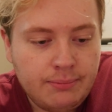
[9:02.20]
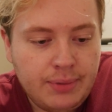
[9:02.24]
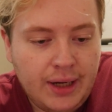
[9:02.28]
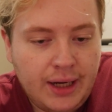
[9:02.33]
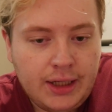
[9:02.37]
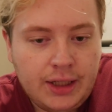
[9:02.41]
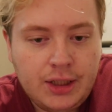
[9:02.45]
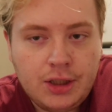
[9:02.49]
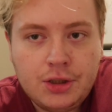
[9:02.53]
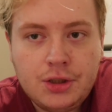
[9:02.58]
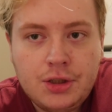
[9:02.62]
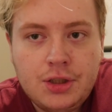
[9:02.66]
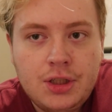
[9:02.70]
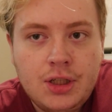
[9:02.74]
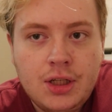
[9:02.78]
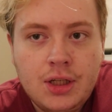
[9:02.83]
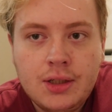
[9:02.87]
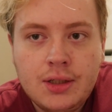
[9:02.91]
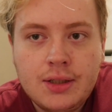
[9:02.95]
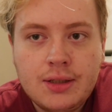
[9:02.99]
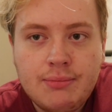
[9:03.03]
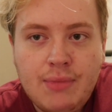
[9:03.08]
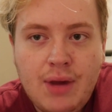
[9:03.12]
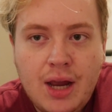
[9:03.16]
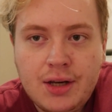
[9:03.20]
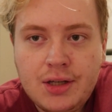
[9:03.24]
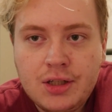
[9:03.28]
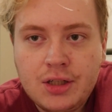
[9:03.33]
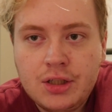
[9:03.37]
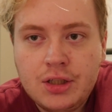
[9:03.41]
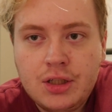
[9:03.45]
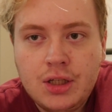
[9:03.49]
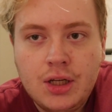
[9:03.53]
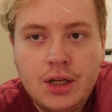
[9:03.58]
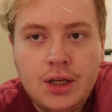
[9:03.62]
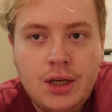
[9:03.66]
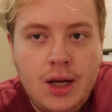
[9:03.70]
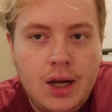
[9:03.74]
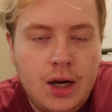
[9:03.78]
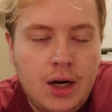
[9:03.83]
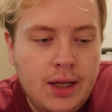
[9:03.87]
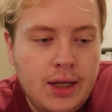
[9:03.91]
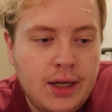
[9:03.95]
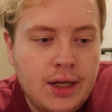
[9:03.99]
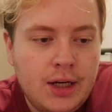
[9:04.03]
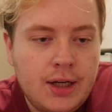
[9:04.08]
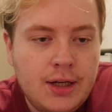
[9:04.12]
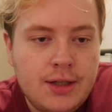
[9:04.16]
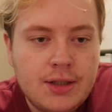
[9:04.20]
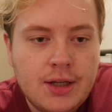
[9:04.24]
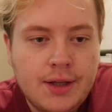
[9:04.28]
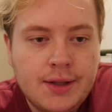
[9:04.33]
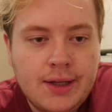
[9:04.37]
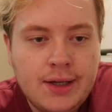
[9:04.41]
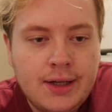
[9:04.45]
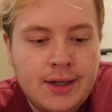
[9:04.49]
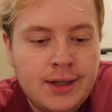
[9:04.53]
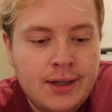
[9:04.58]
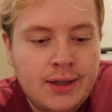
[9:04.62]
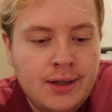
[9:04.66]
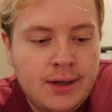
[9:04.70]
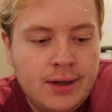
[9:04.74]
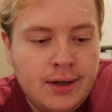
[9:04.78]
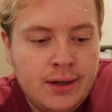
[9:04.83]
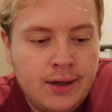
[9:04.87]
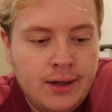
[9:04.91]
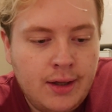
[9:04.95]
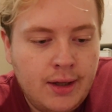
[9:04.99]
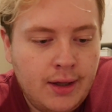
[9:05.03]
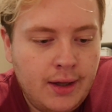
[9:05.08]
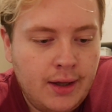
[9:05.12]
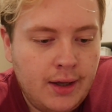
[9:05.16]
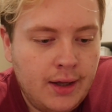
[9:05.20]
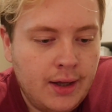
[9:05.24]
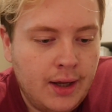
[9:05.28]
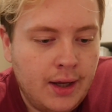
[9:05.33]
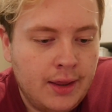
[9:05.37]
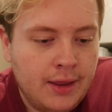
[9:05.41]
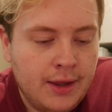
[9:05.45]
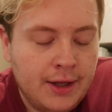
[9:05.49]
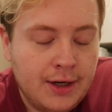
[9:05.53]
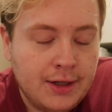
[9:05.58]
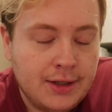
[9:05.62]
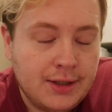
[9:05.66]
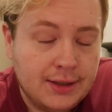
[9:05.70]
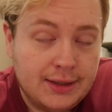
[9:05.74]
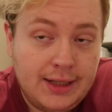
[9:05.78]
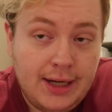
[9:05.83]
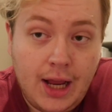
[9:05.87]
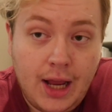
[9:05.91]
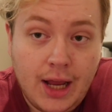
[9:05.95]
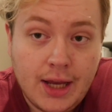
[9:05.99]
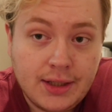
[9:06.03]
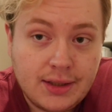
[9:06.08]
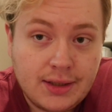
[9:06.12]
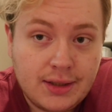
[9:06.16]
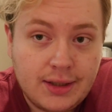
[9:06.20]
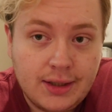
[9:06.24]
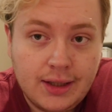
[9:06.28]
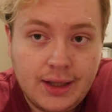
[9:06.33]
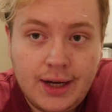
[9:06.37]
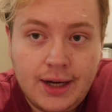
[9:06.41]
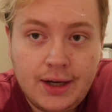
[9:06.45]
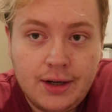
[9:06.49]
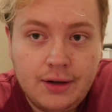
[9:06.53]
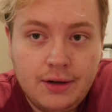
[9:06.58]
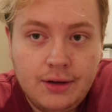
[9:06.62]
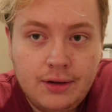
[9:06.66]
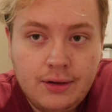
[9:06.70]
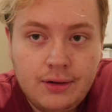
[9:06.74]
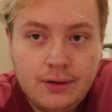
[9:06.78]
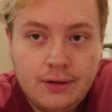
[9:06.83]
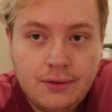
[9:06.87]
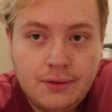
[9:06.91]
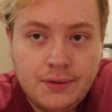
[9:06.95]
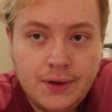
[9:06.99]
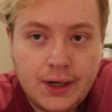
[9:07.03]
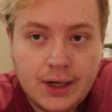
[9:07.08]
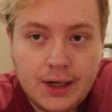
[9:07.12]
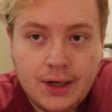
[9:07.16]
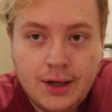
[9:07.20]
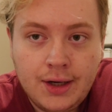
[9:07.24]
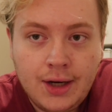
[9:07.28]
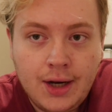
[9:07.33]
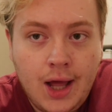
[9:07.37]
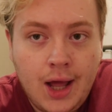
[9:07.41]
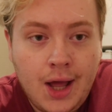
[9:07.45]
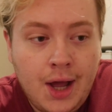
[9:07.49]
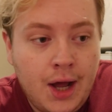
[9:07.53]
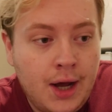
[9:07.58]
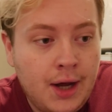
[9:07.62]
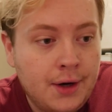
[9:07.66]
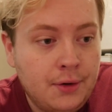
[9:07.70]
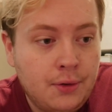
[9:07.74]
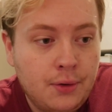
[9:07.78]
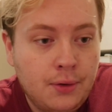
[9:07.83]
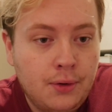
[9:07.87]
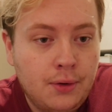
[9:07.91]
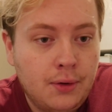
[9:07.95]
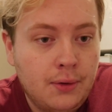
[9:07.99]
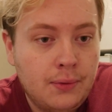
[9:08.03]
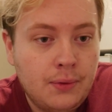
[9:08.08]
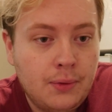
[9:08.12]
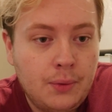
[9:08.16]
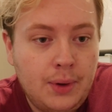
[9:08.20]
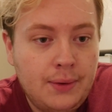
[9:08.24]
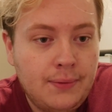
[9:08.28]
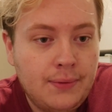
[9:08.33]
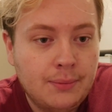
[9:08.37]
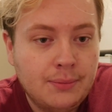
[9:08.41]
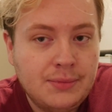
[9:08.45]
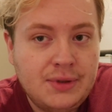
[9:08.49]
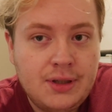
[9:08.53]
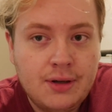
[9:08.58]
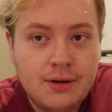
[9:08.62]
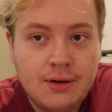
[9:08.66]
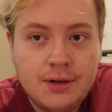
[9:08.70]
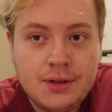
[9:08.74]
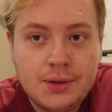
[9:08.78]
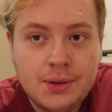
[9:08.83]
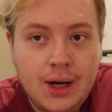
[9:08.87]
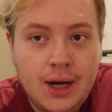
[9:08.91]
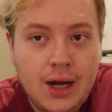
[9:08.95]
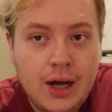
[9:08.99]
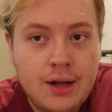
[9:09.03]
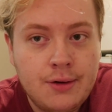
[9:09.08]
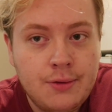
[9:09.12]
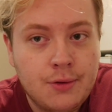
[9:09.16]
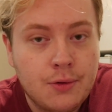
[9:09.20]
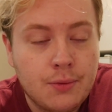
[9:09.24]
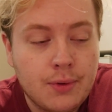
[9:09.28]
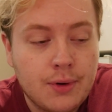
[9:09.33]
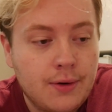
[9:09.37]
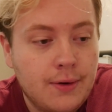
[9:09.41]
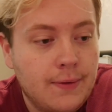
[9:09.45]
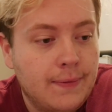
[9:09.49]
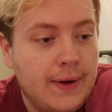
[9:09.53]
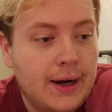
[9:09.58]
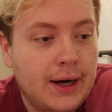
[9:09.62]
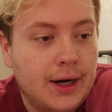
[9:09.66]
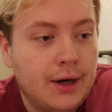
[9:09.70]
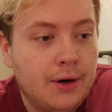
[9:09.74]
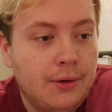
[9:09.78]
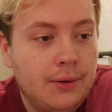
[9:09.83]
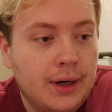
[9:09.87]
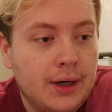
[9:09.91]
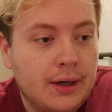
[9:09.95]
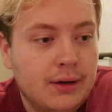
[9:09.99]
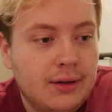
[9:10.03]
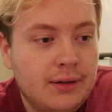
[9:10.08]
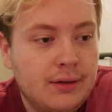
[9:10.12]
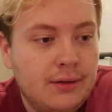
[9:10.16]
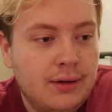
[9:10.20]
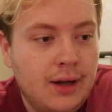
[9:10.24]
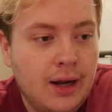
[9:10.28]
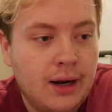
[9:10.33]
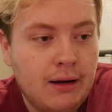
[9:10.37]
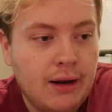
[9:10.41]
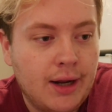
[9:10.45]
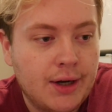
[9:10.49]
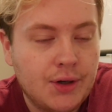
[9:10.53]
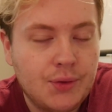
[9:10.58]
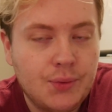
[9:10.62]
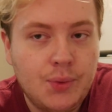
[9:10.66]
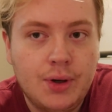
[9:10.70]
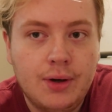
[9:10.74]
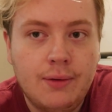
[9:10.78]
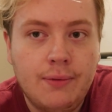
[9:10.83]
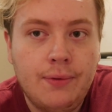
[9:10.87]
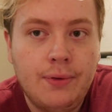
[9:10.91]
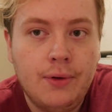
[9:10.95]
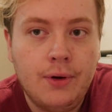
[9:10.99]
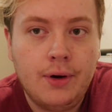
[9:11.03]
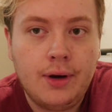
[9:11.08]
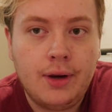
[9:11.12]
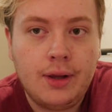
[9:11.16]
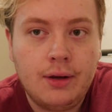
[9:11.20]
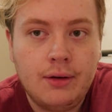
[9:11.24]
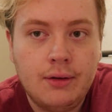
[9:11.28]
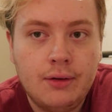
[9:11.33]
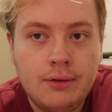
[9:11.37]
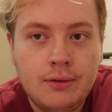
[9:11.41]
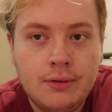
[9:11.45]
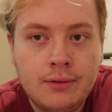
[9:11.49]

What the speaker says: banging shit, smashing shit, yelling at each other. And then it just escalated fucking hardcore. Went from 0 to 100 real fucking quick at like 12:30.